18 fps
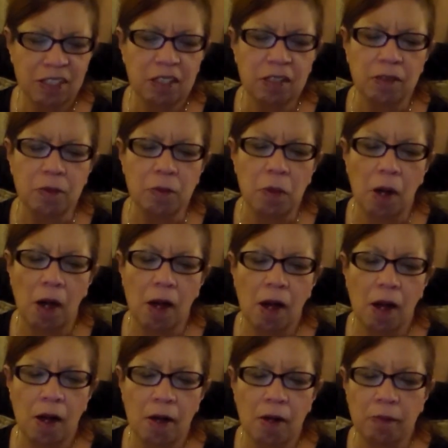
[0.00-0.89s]
to
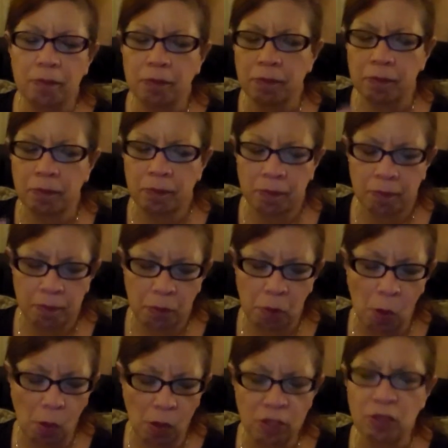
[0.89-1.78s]
um,
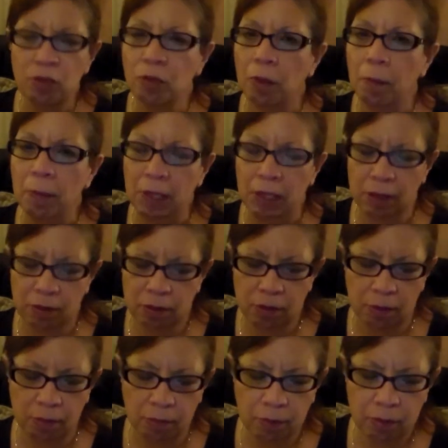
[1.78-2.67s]
pause for a
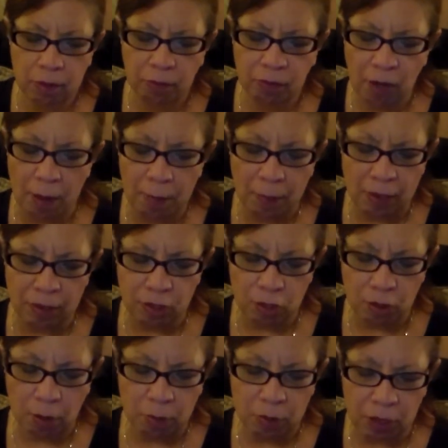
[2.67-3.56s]
minute to find my
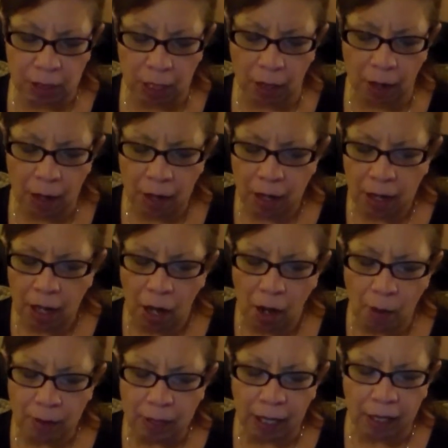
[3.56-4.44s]
description here.
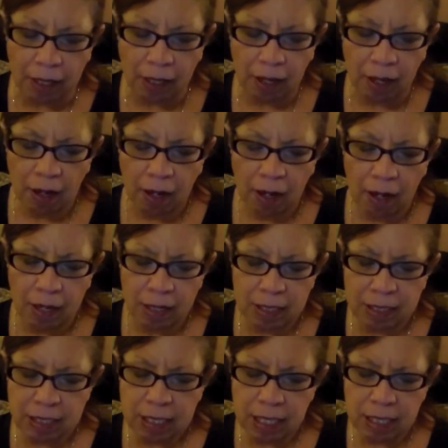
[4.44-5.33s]
Okay,
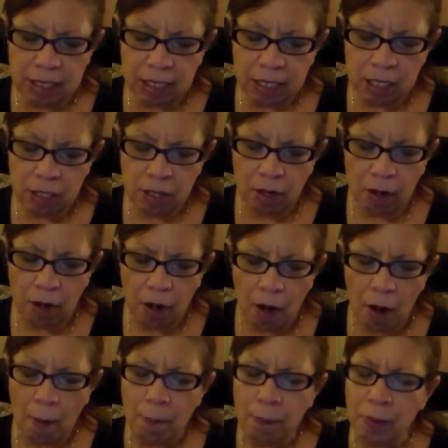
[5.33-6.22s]
it says here,
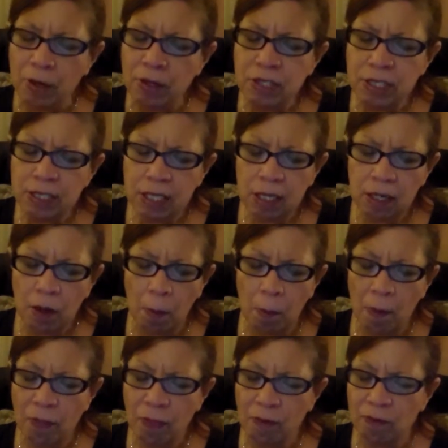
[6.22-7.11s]

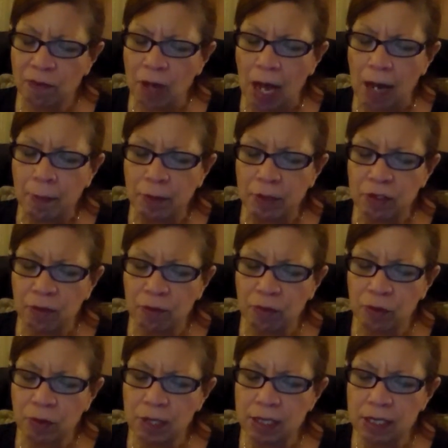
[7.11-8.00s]
bursting with the vibrant
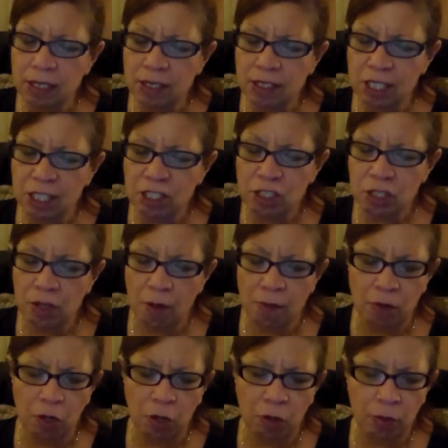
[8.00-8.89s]
fruity sensation
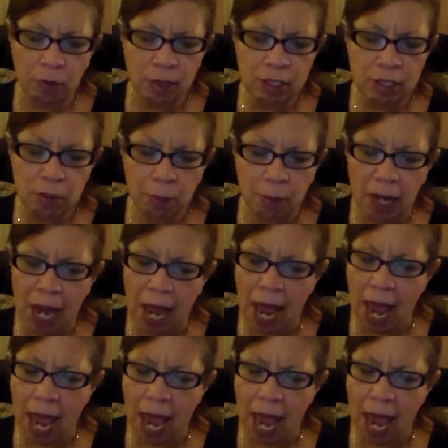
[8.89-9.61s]
of crisp,